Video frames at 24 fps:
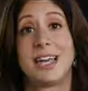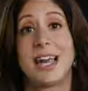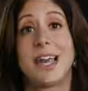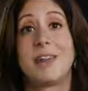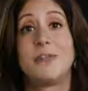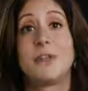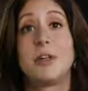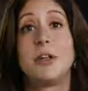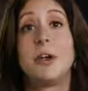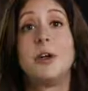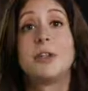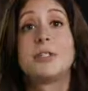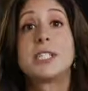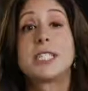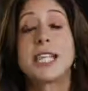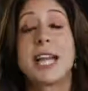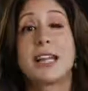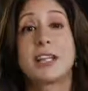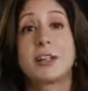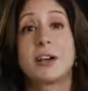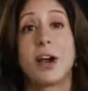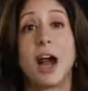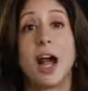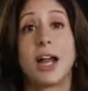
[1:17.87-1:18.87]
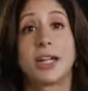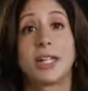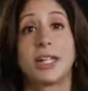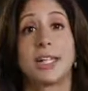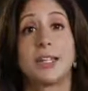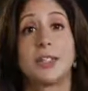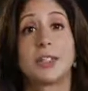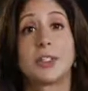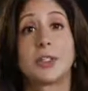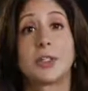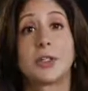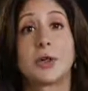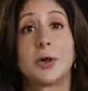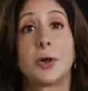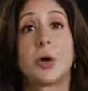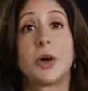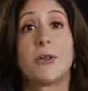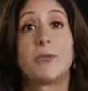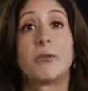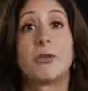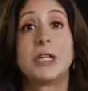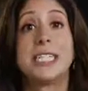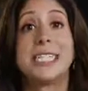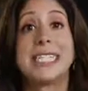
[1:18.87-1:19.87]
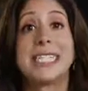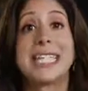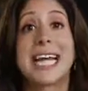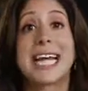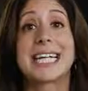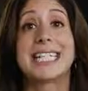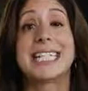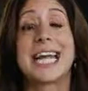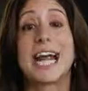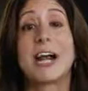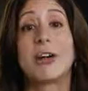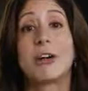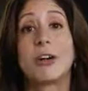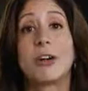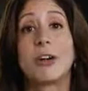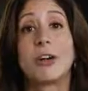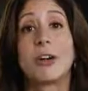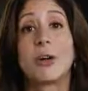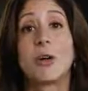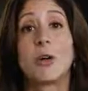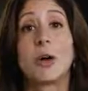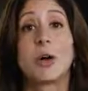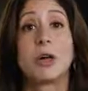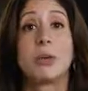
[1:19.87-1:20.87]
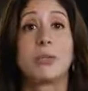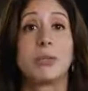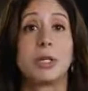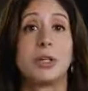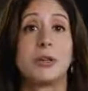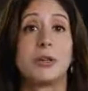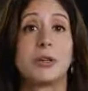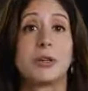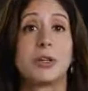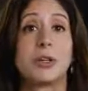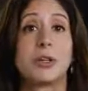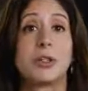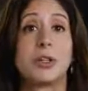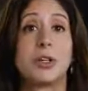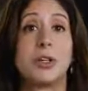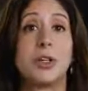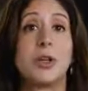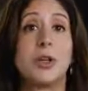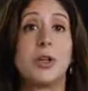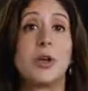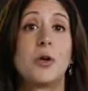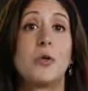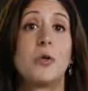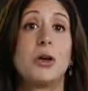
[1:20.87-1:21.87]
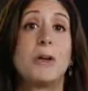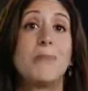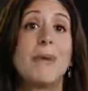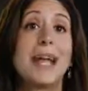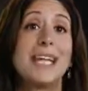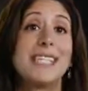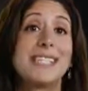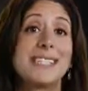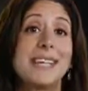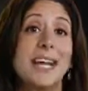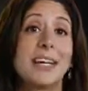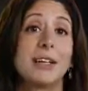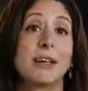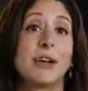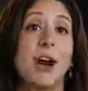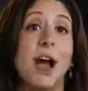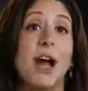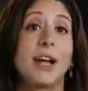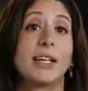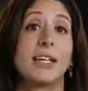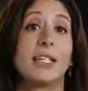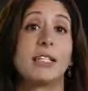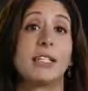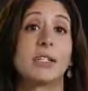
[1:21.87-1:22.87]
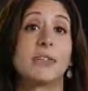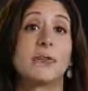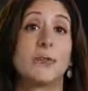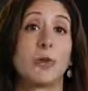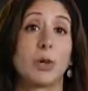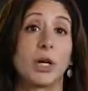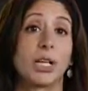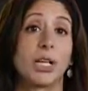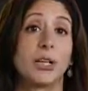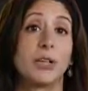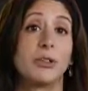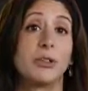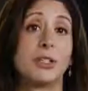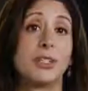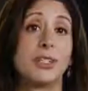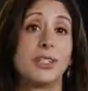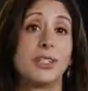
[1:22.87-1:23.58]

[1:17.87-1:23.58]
If you don't set your audience, or if we detect error or abuse, we may set your audience for you.